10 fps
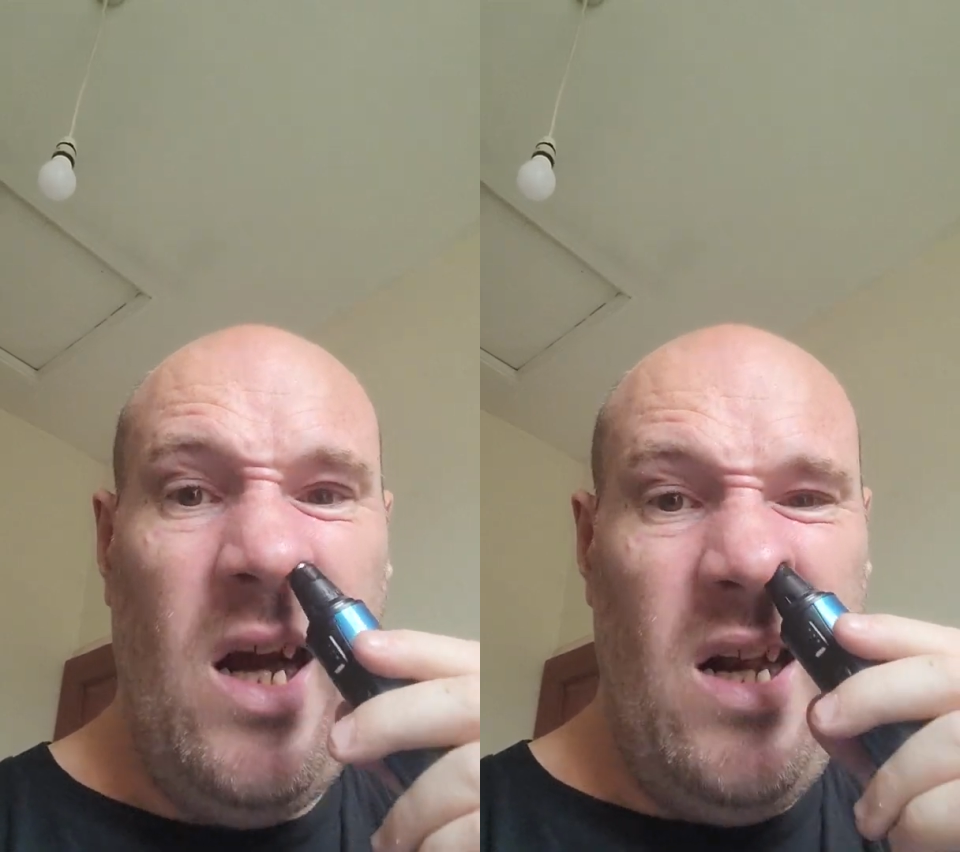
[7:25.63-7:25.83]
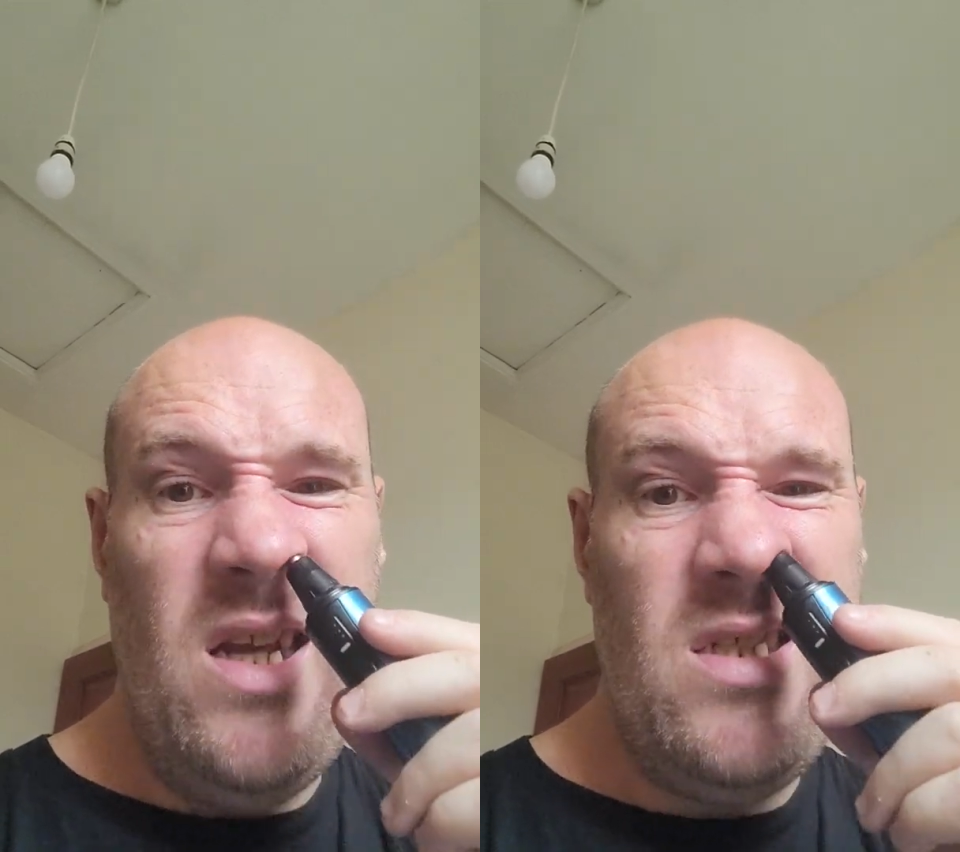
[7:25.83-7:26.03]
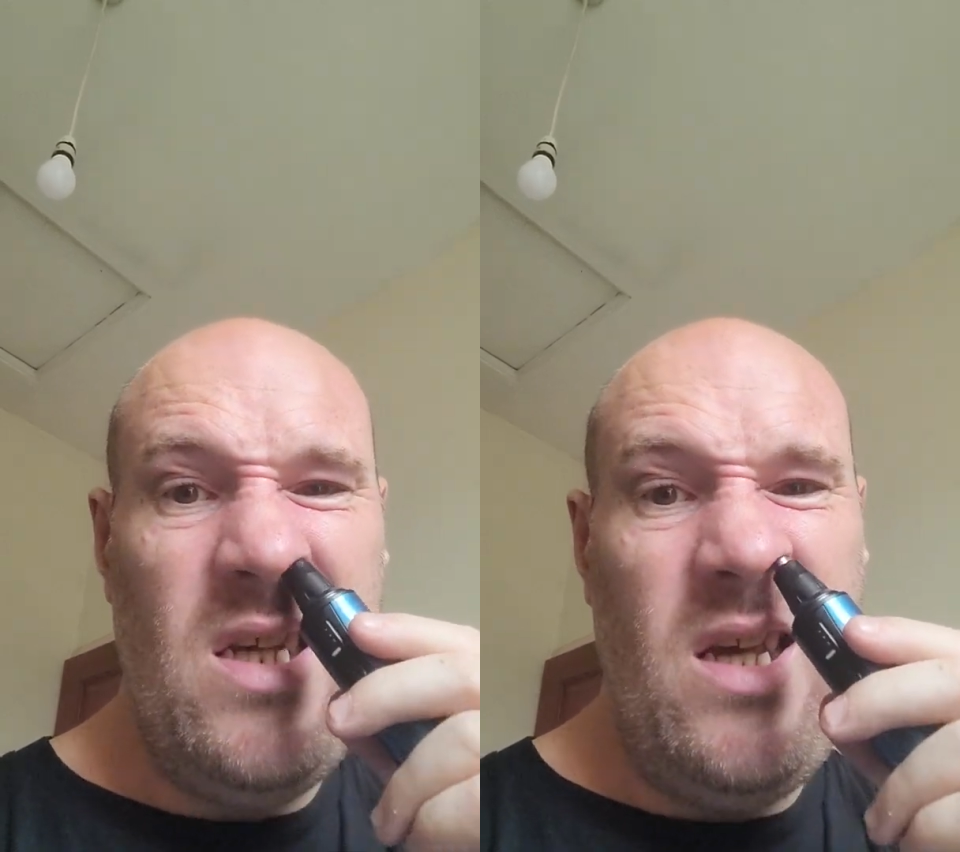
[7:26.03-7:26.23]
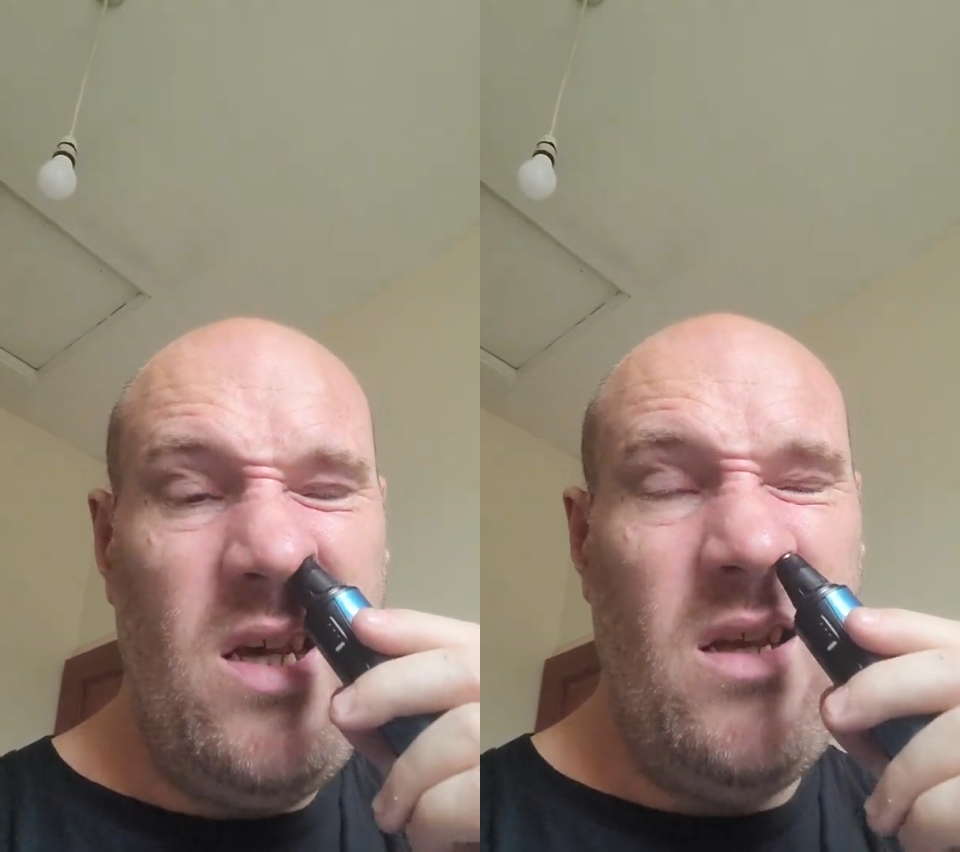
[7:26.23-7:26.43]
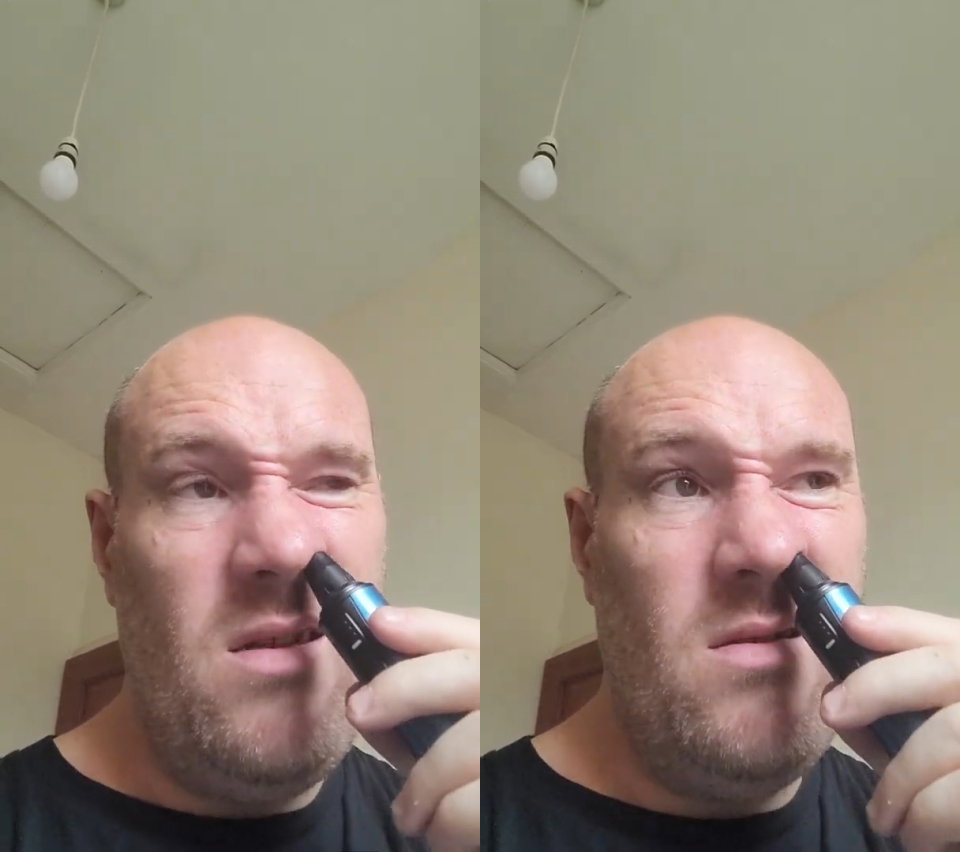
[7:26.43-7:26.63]
And that's how you
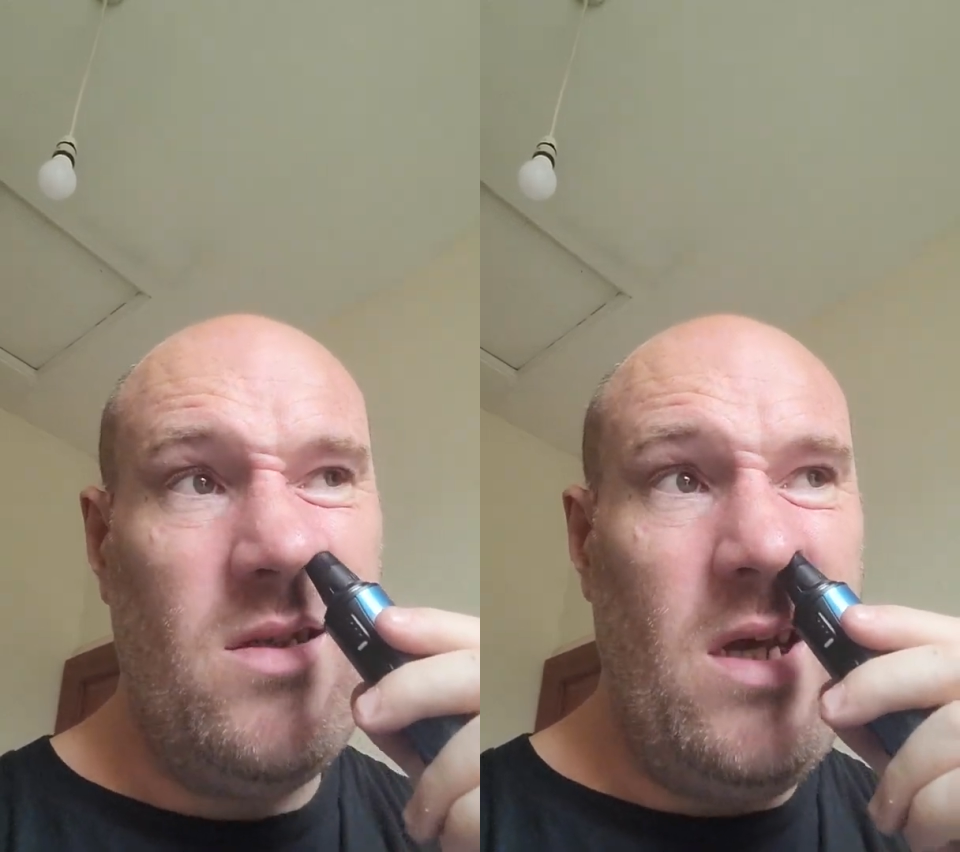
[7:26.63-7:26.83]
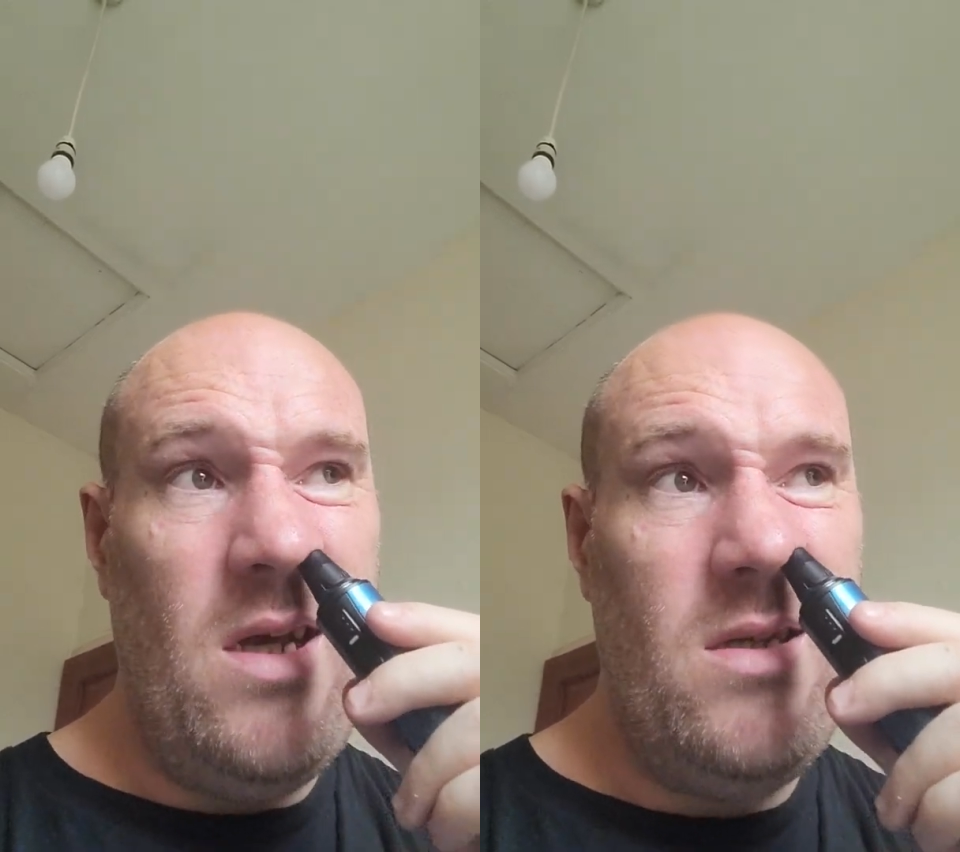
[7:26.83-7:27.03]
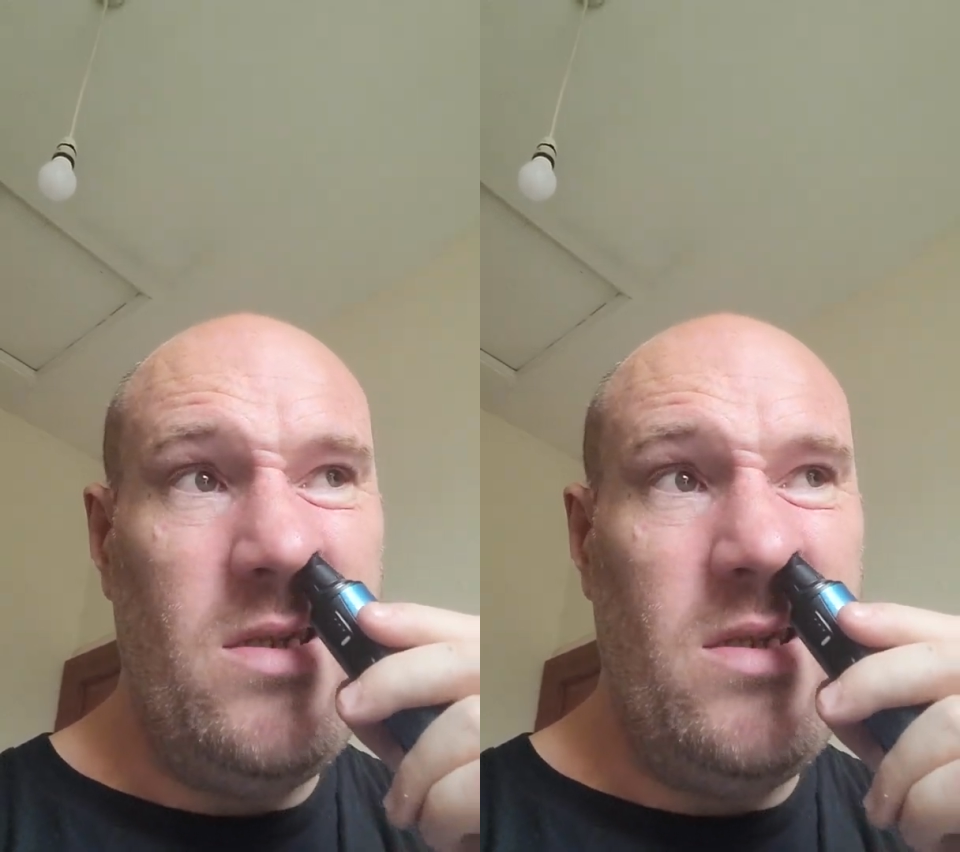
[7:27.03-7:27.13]
can get